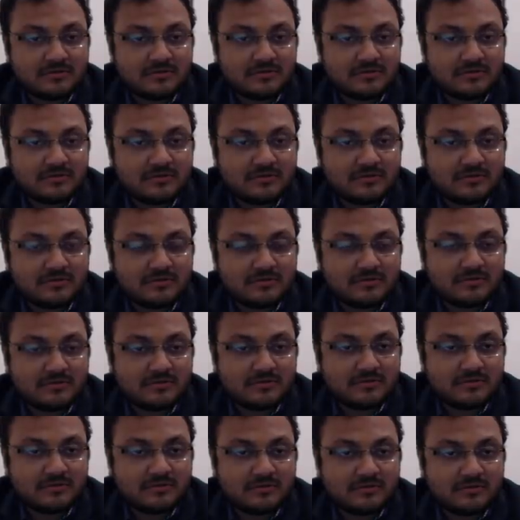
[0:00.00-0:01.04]

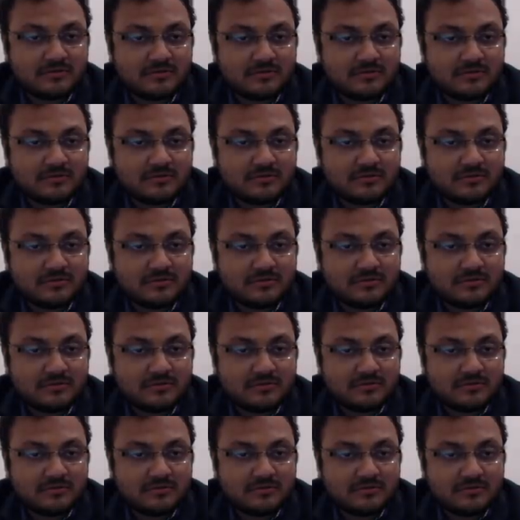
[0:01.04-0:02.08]

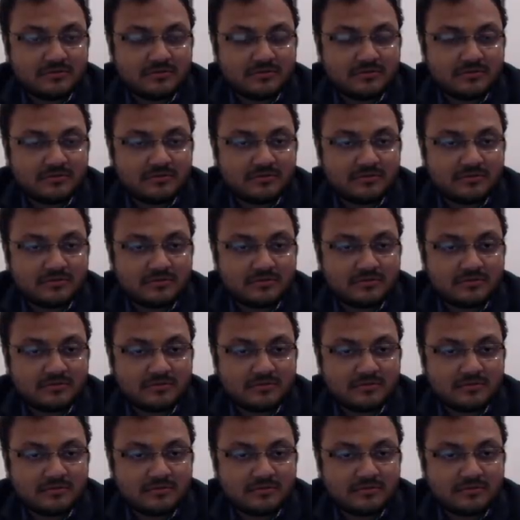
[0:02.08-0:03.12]

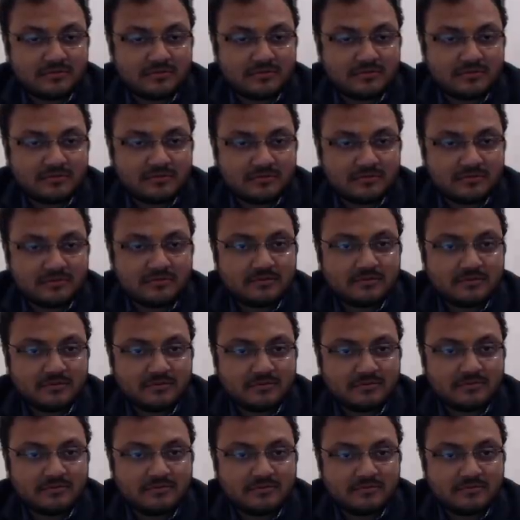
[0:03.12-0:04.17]

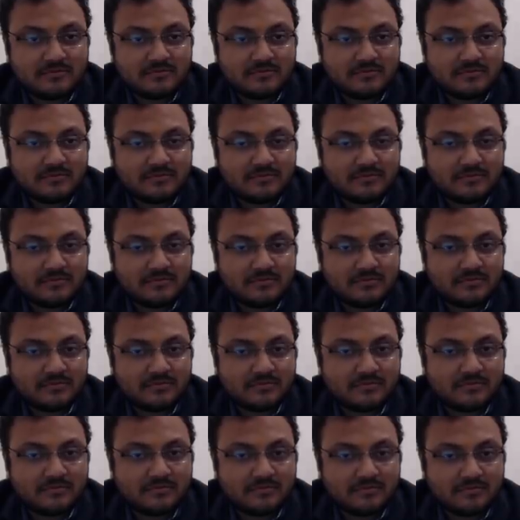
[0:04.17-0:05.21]

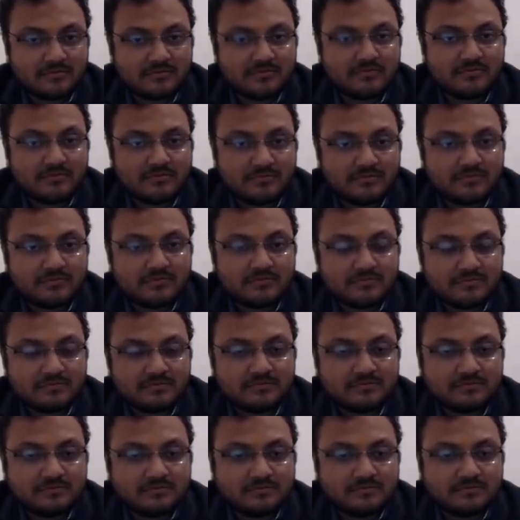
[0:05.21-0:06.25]

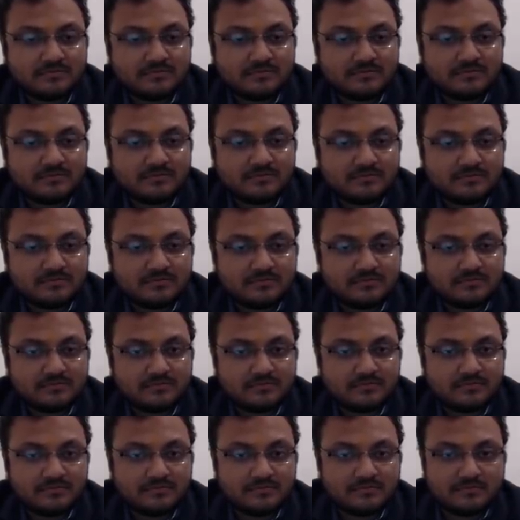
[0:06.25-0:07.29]

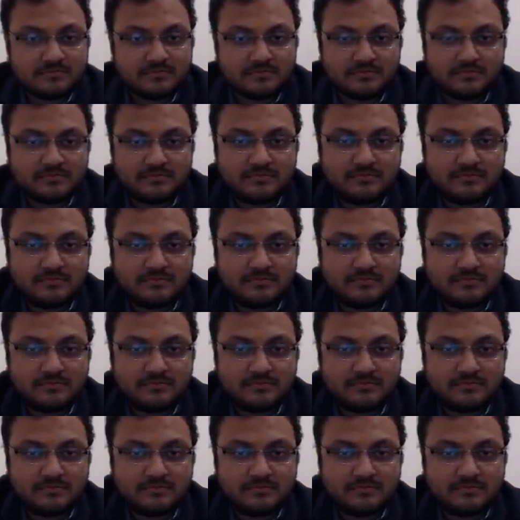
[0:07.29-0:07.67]
No words are spoken by the person on screen.